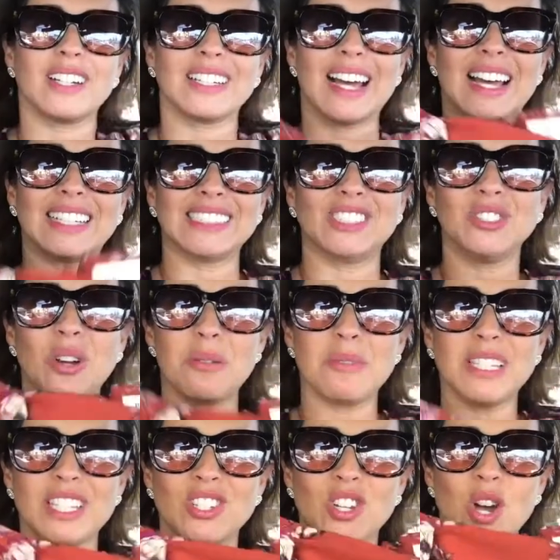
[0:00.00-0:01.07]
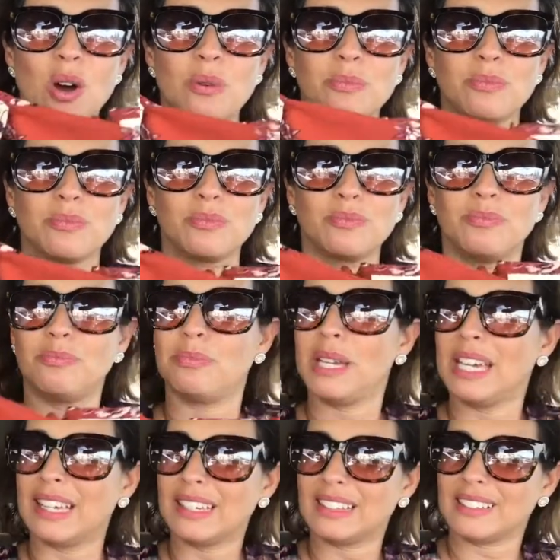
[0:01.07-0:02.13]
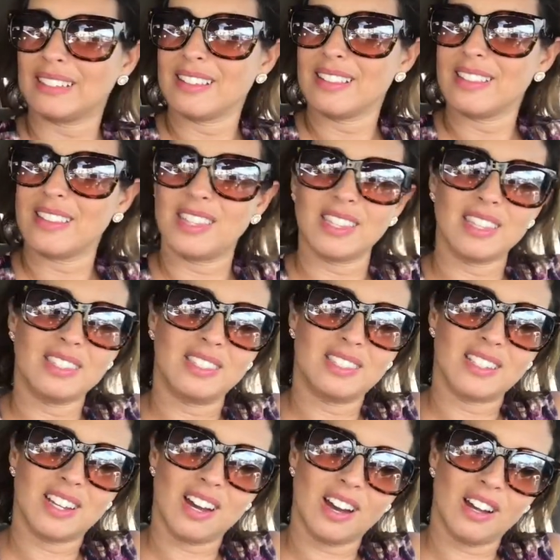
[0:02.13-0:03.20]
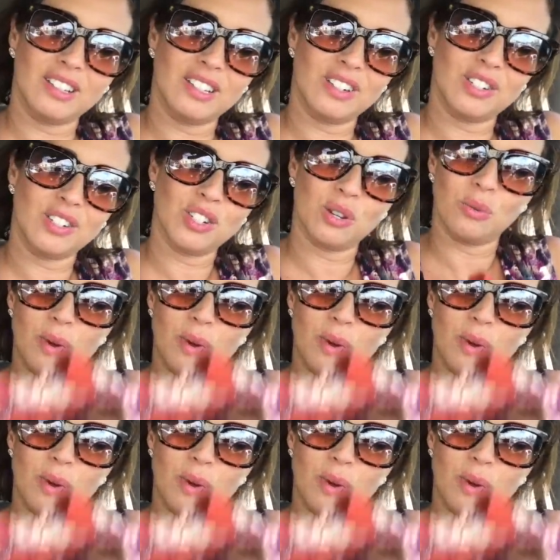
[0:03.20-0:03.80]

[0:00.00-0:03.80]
I normally don't pick this color to